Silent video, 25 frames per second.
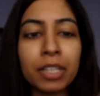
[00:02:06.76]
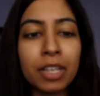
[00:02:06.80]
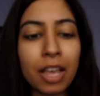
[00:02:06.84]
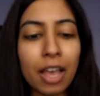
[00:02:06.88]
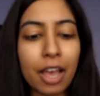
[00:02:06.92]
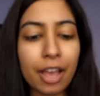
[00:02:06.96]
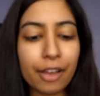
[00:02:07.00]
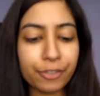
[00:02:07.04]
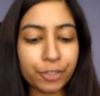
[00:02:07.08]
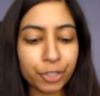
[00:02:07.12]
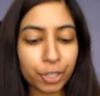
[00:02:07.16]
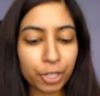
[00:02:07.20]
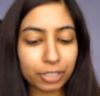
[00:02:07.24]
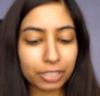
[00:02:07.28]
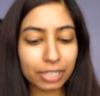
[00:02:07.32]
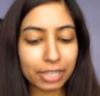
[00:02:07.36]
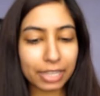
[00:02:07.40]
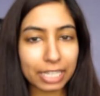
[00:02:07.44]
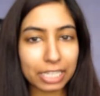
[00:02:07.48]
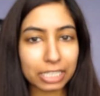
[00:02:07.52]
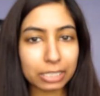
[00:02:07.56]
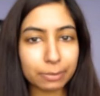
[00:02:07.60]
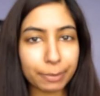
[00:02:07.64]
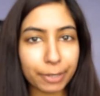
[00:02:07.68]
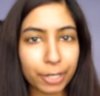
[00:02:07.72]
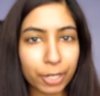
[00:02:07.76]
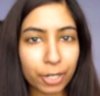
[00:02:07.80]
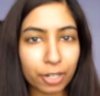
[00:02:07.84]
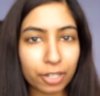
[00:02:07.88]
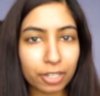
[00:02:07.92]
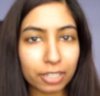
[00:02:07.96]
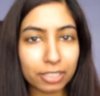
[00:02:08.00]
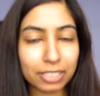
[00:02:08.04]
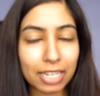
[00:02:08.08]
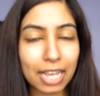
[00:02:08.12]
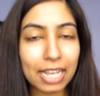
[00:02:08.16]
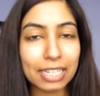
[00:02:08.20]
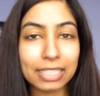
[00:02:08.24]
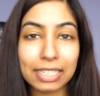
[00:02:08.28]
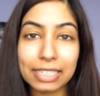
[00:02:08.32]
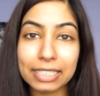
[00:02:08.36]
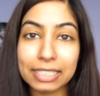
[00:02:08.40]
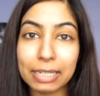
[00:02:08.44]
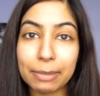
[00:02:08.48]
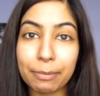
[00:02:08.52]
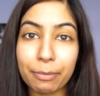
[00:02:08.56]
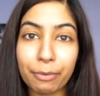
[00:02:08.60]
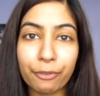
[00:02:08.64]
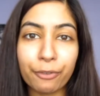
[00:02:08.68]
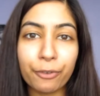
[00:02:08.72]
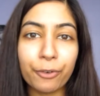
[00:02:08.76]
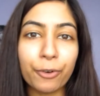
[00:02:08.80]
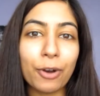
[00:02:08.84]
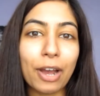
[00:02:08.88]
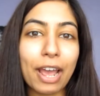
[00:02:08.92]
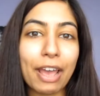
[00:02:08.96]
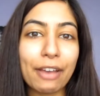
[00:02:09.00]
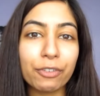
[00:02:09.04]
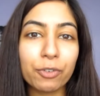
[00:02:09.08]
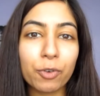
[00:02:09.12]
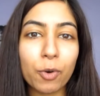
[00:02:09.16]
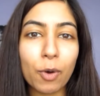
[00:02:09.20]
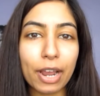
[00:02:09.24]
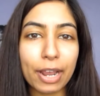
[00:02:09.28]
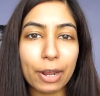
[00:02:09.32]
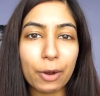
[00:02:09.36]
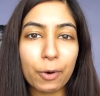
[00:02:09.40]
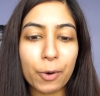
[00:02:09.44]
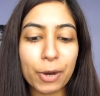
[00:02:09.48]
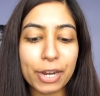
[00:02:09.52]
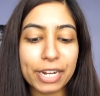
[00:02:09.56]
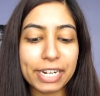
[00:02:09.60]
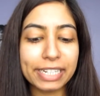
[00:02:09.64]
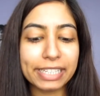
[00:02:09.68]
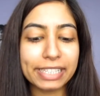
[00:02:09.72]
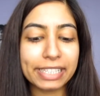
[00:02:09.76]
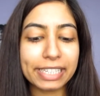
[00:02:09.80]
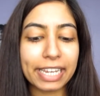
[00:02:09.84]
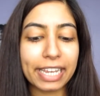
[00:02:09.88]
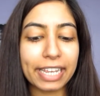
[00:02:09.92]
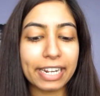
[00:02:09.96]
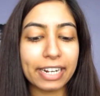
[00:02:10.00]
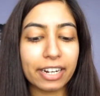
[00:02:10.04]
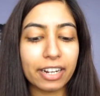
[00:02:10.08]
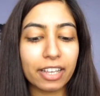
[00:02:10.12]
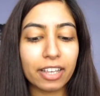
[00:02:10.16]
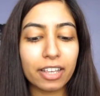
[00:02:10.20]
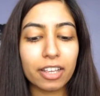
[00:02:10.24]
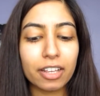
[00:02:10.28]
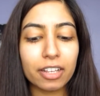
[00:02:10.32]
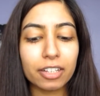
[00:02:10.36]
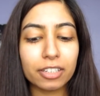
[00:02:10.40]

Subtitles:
I've chosen this because, as I said before, I have quite oily skin.